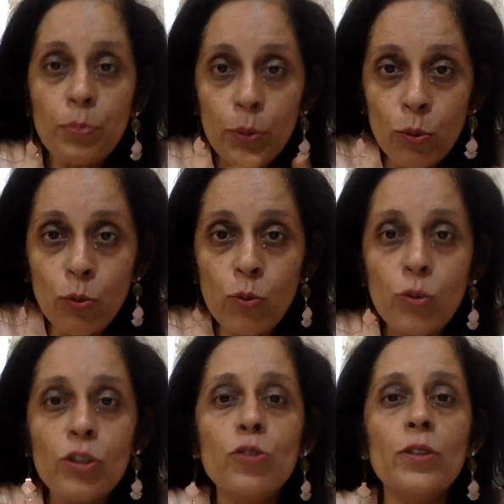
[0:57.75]

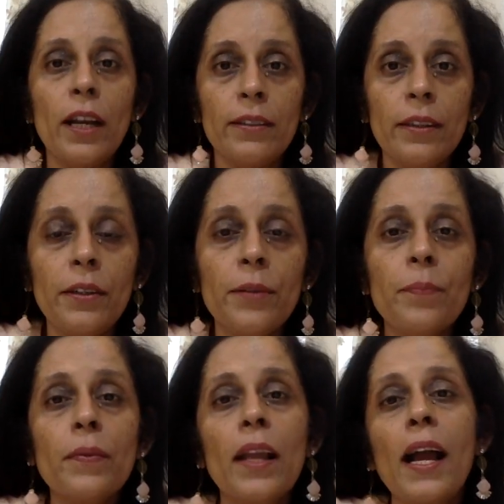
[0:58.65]
pooled together,
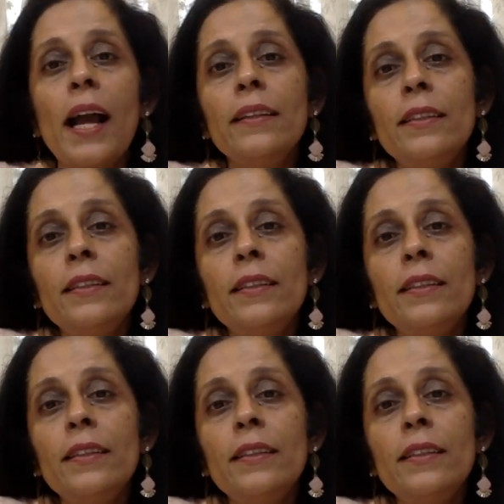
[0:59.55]
and